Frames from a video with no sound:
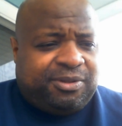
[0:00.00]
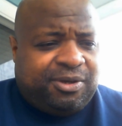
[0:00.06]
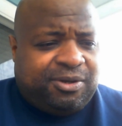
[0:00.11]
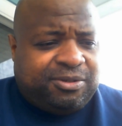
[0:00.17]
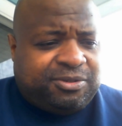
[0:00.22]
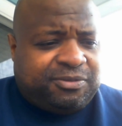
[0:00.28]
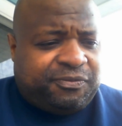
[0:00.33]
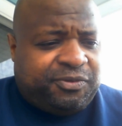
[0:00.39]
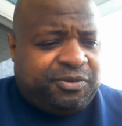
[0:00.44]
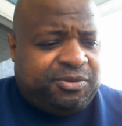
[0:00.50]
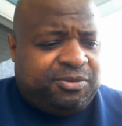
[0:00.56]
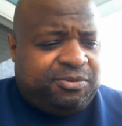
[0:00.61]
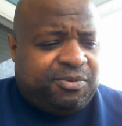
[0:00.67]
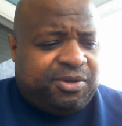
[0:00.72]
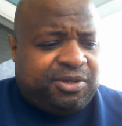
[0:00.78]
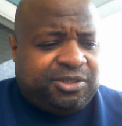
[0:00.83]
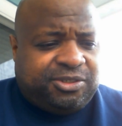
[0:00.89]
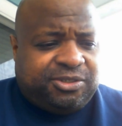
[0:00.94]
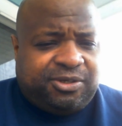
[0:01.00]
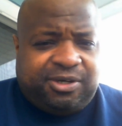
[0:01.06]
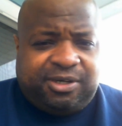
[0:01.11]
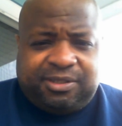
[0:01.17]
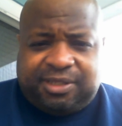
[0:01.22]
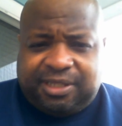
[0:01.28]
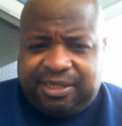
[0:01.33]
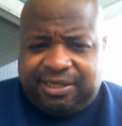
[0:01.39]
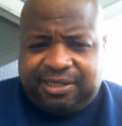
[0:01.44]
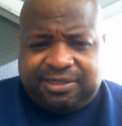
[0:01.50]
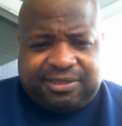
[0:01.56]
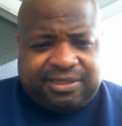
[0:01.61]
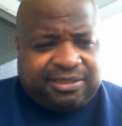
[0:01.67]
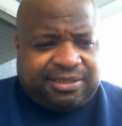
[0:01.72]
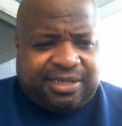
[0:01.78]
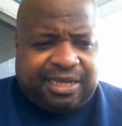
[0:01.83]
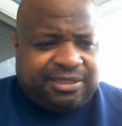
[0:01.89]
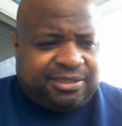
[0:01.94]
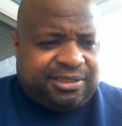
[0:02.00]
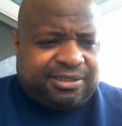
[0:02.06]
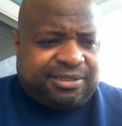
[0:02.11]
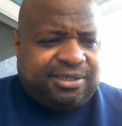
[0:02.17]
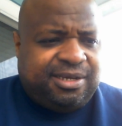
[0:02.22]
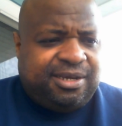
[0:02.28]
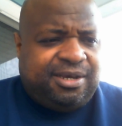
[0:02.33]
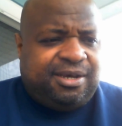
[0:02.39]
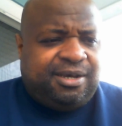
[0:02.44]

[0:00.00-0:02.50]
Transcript: Those of you who want to join, theists, it's not just